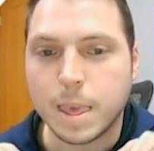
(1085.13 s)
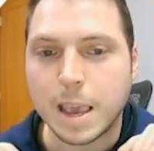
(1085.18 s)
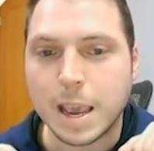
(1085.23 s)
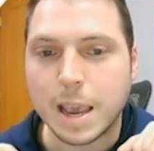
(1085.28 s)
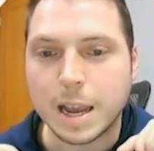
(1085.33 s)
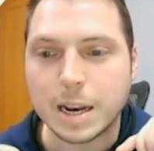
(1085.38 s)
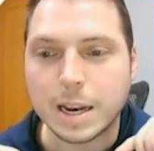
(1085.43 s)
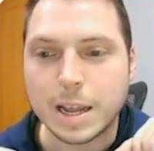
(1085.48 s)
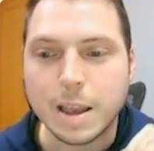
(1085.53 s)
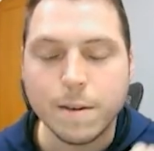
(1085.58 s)

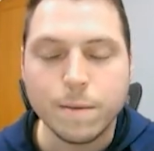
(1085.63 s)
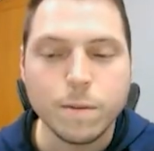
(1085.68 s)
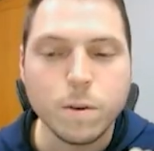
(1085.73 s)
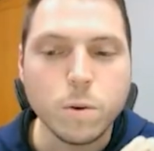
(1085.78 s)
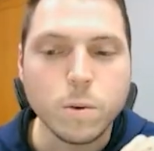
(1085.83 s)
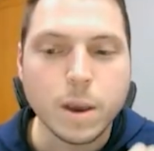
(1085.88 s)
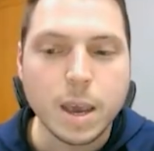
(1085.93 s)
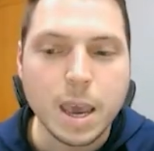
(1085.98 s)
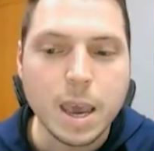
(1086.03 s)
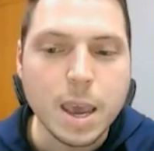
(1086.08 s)
And if
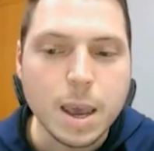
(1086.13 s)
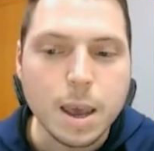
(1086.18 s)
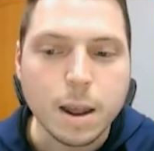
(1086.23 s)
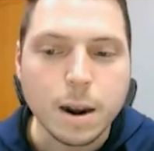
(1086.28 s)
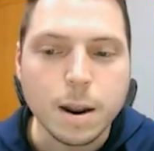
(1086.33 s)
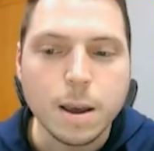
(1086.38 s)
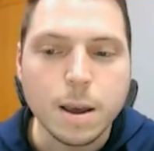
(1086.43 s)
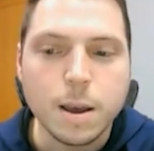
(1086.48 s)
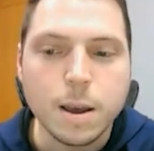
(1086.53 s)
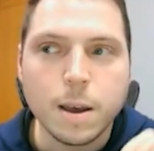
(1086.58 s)
you
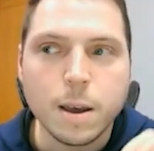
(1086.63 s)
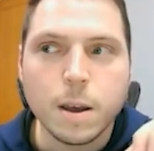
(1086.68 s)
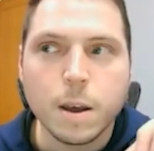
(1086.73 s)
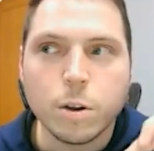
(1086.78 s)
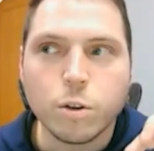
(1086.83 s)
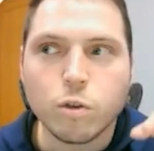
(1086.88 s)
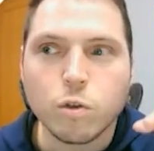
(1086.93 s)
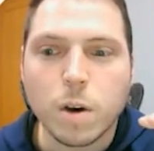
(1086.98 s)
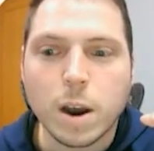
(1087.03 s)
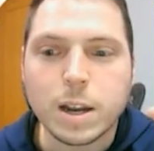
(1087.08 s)
can,
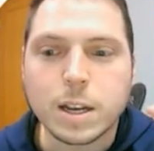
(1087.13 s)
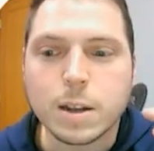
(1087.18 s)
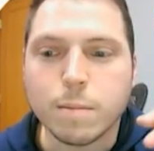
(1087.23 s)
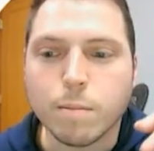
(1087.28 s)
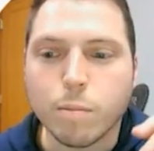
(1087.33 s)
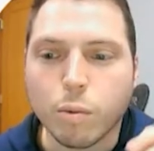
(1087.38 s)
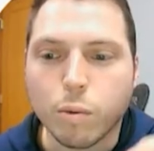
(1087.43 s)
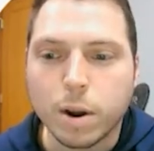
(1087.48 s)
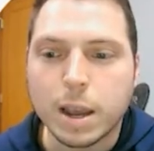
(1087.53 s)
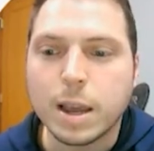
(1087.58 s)
try to
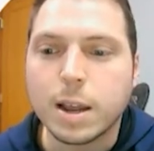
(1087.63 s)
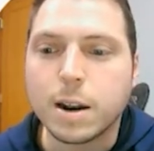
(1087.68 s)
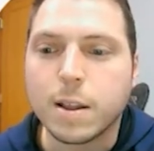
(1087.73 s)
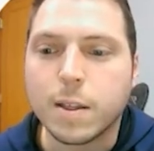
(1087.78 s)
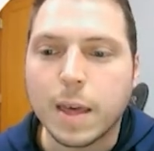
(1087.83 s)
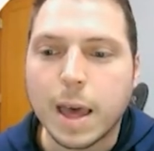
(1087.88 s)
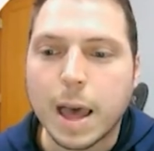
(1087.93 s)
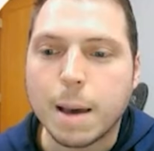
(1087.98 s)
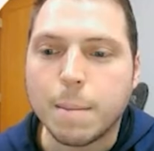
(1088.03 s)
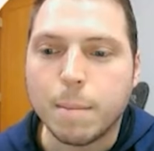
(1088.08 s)
brand
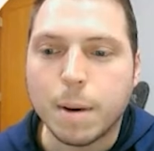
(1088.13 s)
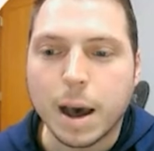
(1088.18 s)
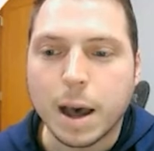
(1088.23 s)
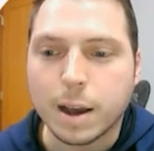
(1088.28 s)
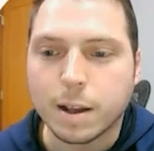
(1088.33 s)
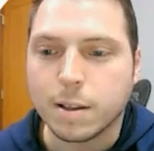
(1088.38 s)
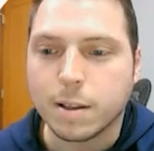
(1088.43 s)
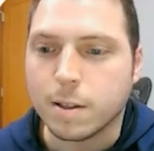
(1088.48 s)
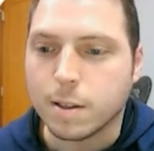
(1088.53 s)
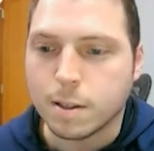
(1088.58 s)
that
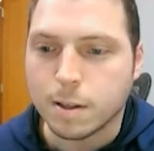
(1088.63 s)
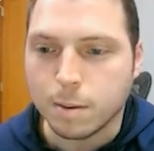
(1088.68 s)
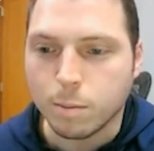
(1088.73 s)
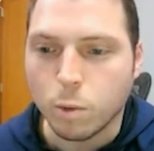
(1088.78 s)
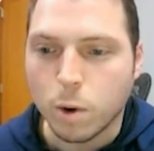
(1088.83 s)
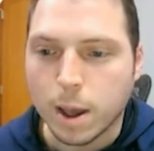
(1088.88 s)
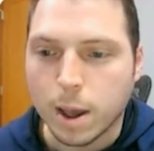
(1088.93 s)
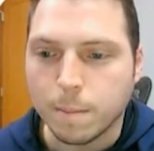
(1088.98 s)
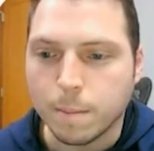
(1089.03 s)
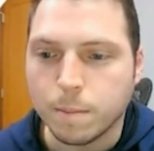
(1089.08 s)
box in some
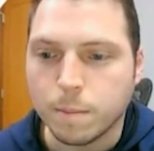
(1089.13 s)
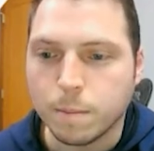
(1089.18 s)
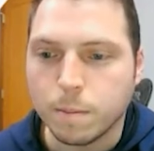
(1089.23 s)
way.